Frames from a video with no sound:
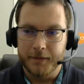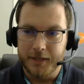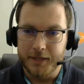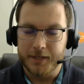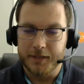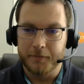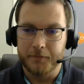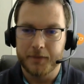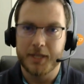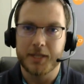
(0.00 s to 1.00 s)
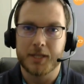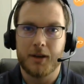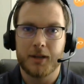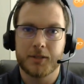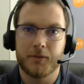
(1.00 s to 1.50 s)
these, these
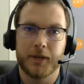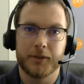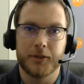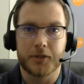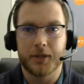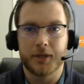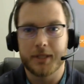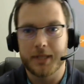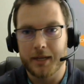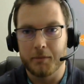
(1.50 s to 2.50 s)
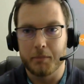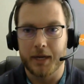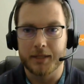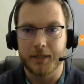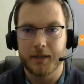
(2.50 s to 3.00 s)
thoughts around there's good debt and
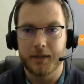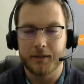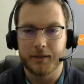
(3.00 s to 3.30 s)
bad debt.